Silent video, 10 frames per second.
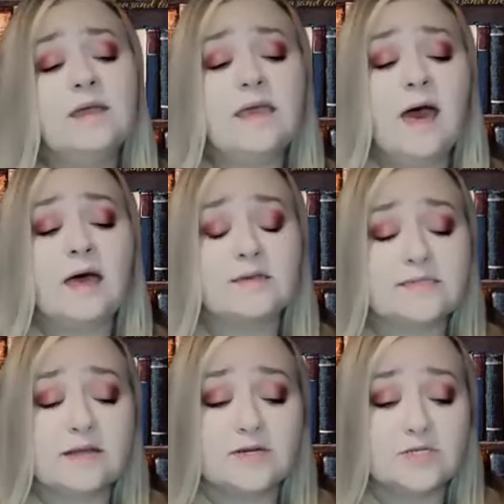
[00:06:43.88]
Yeah,
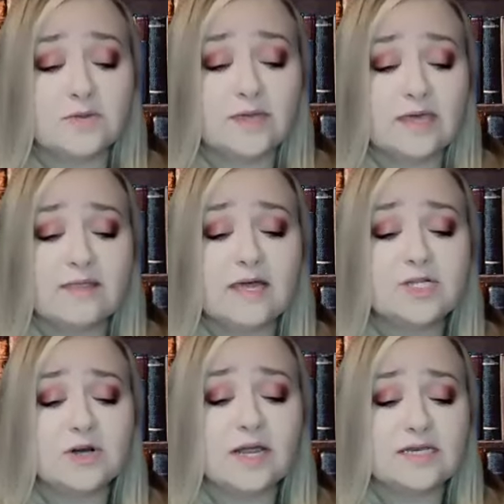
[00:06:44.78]
Cyrus told the kid,
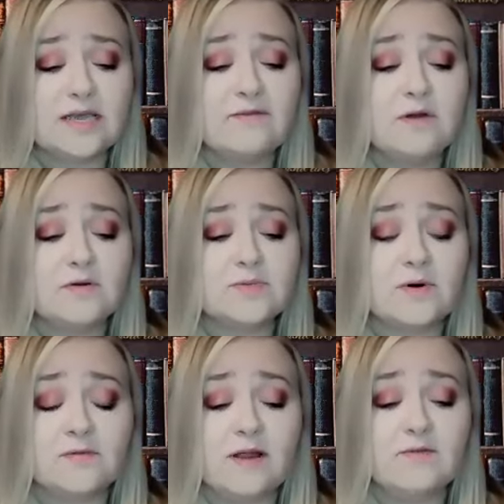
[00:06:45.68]
that's right. Dev knows
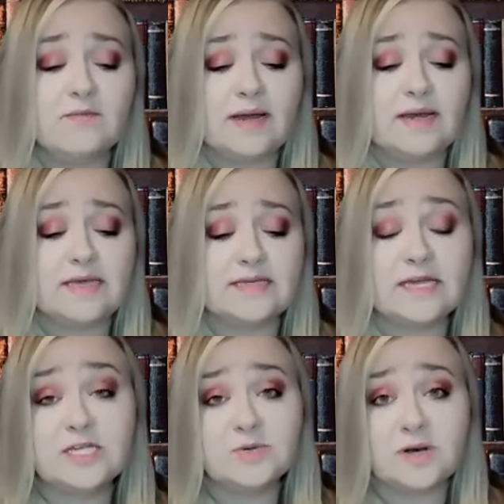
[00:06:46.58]
where a friend of mine is.
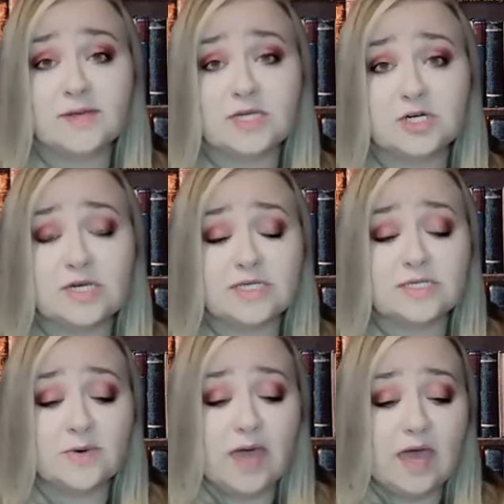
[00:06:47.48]
I just want to make sure
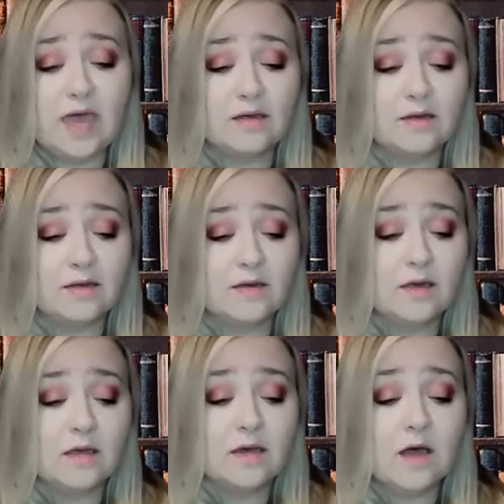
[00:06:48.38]
he's okay.
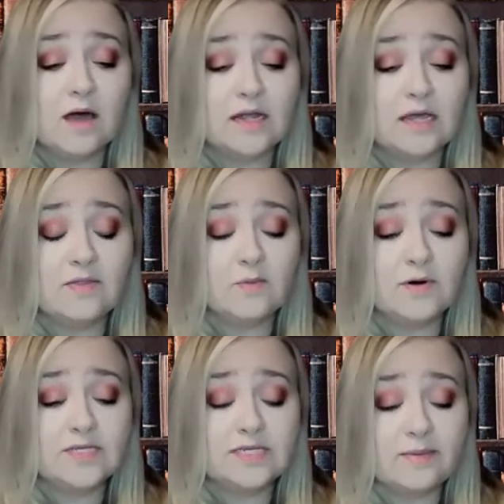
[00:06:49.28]
Nodding, the
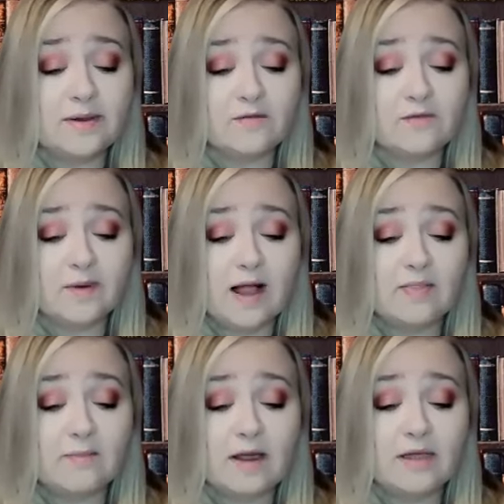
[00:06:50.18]
boy stepped out from
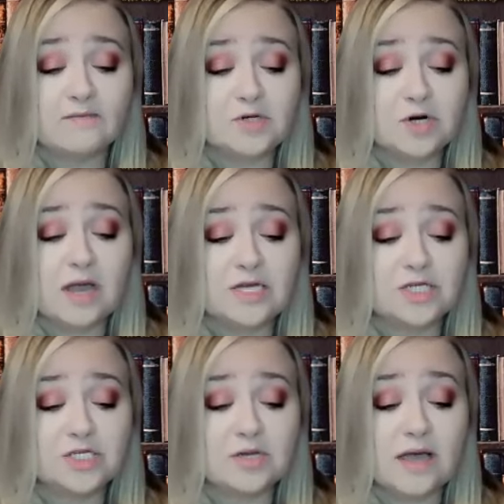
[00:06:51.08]
behind the pile of
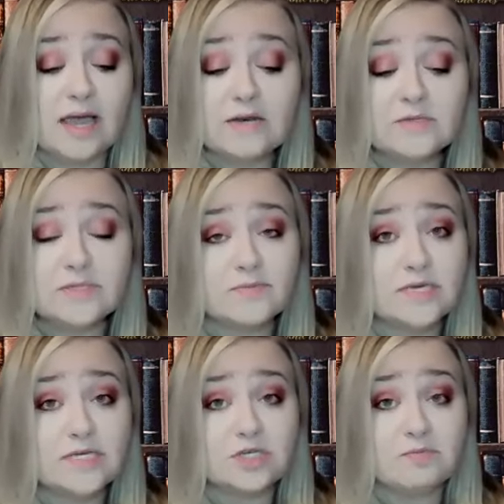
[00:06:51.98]
trash. I know
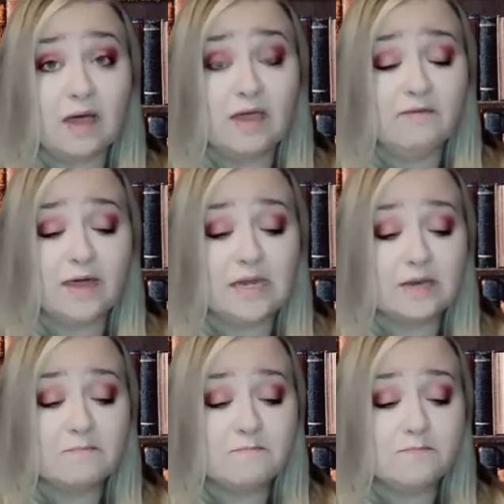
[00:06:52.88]
someplace you might
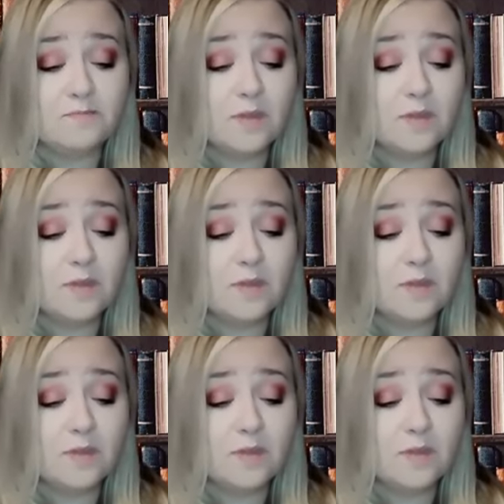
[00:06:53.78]
find him.